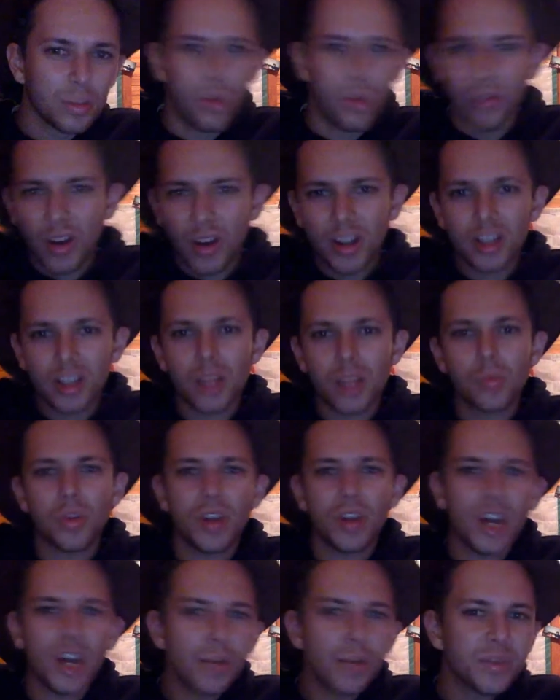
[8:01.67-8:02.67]
providing them
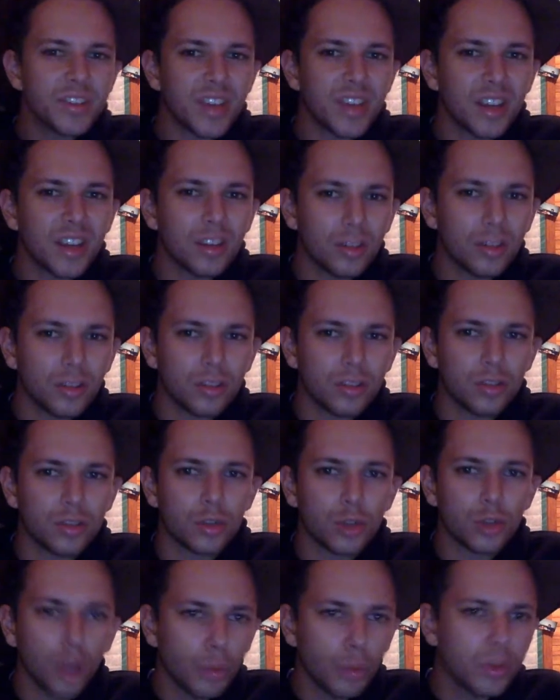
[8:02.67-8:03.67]
with up-to-date news on
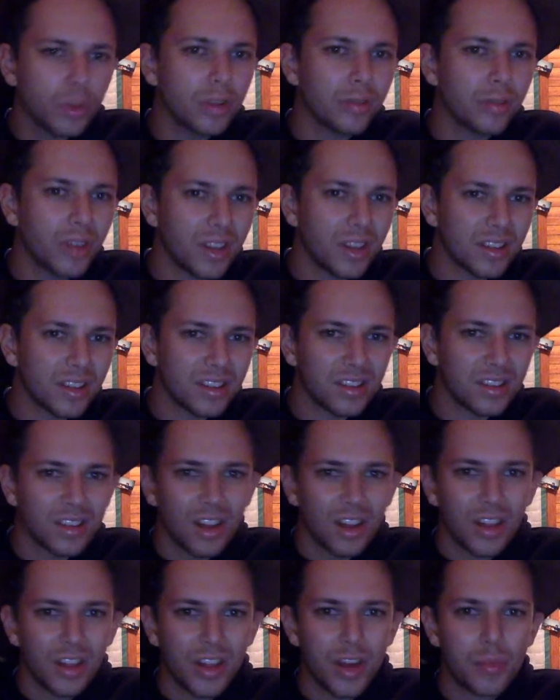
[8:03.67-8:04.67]
global events
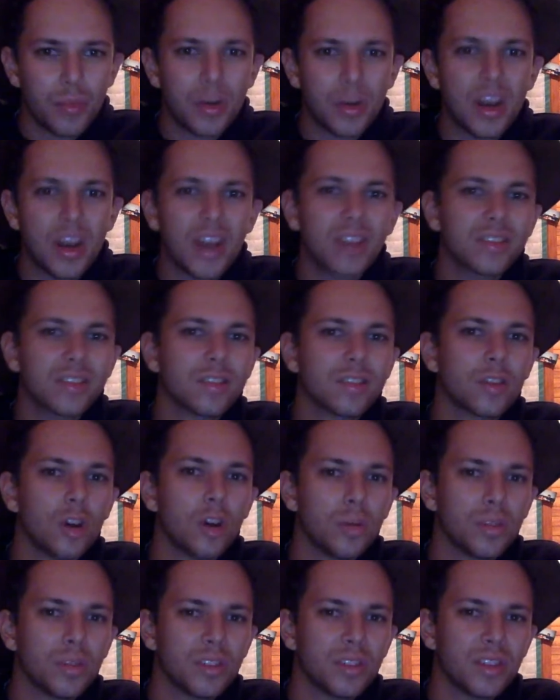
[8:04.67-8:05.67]
that are related to
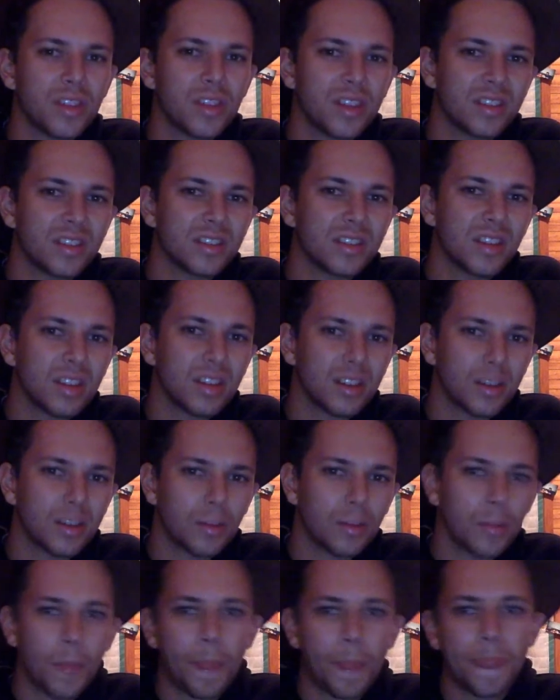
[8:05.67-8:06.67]
topics that they are studying,
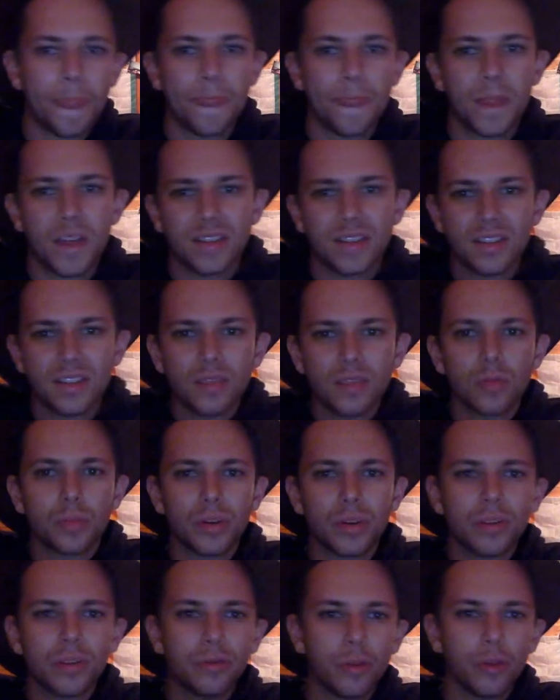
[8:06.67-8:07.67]
as this will
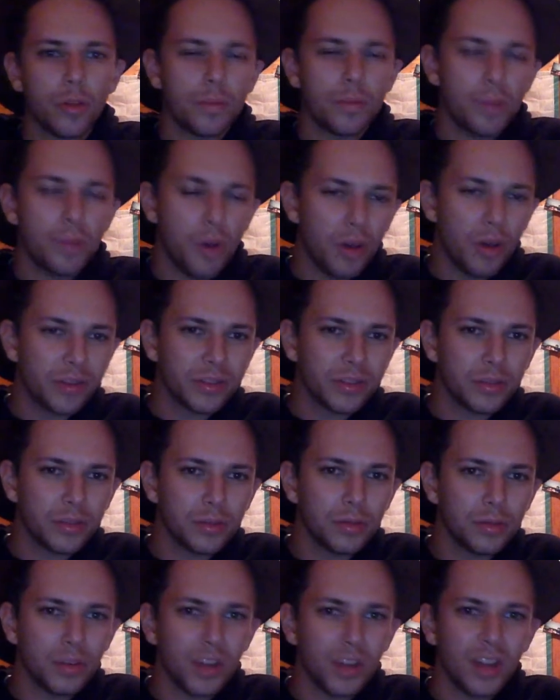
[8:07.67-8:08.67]
bring forth
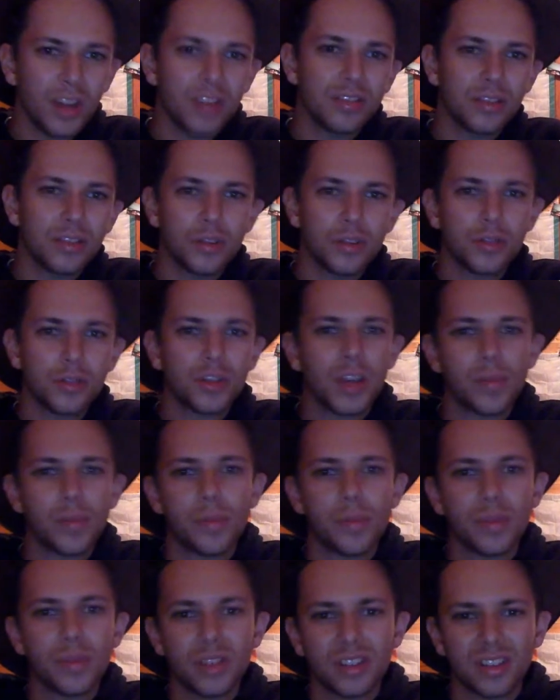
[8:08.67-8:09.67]
personal and social
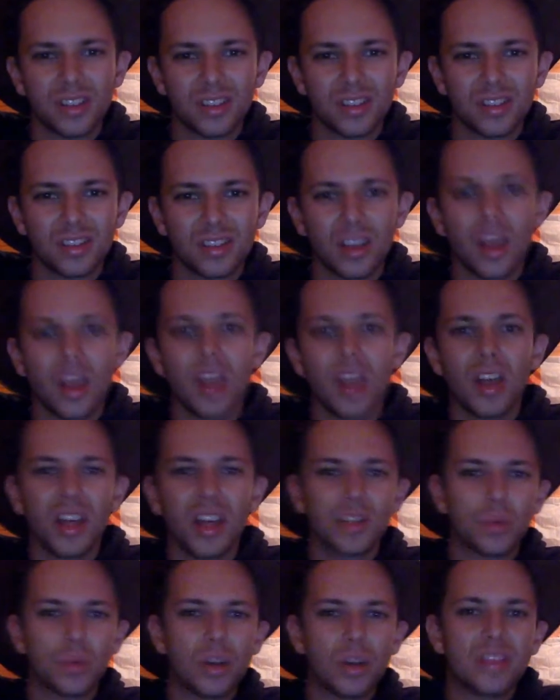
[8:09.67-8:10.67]
capabilities,
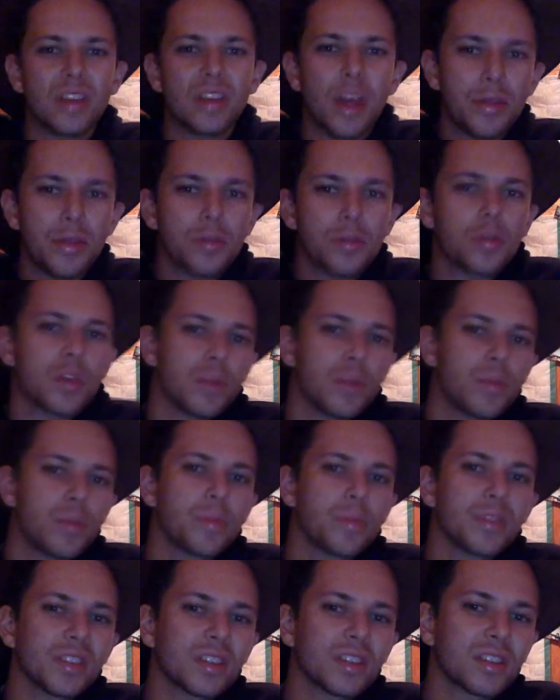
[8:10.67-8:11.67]
as well as ethical
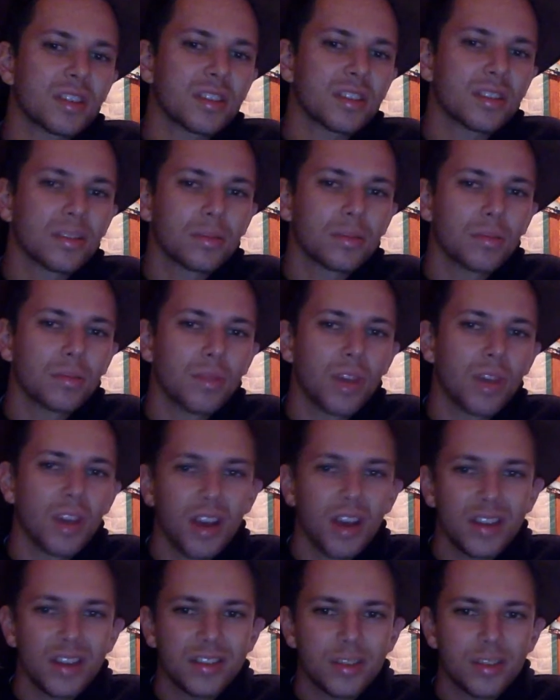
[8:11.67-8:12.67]
capabilities,
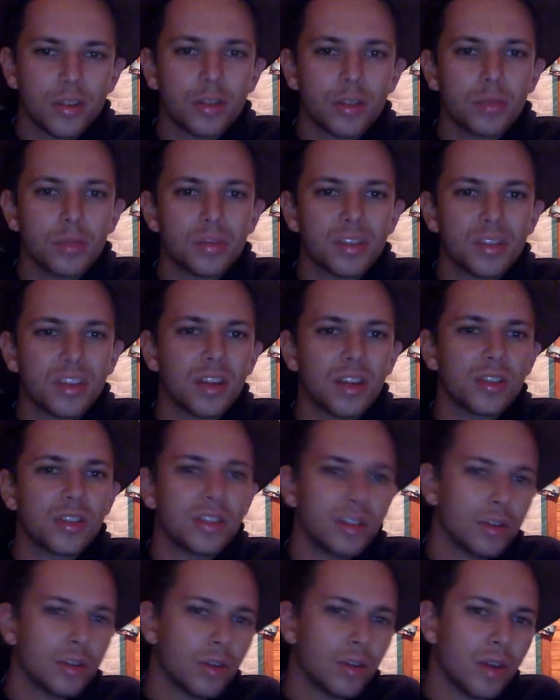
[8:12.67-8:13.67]
as students will see how
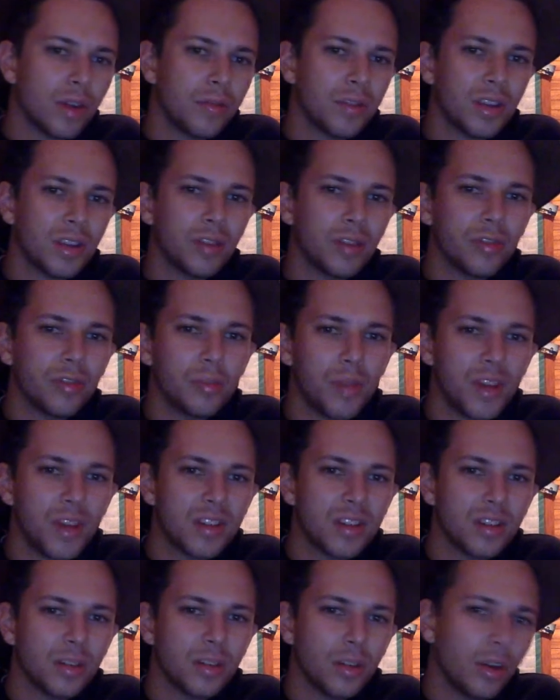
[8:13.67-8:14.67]
geographic
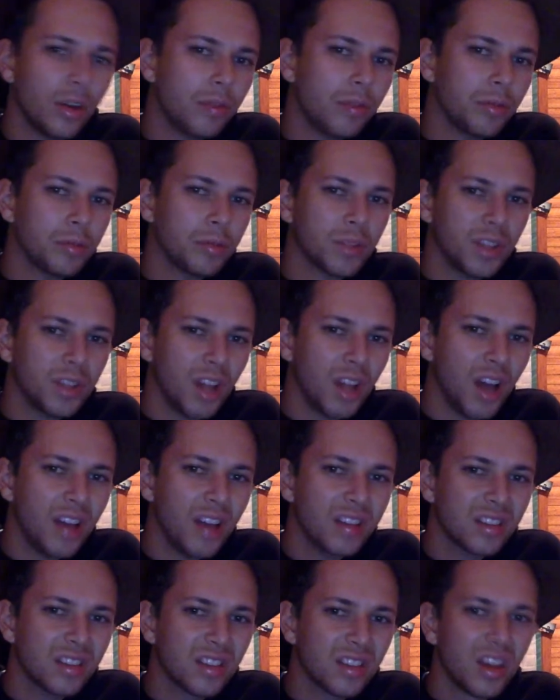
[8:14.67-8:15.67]
information learnt from
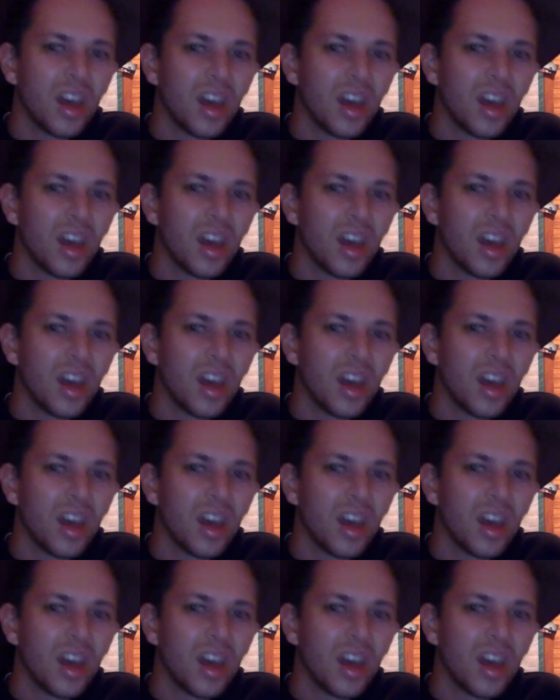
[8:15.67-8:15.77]
class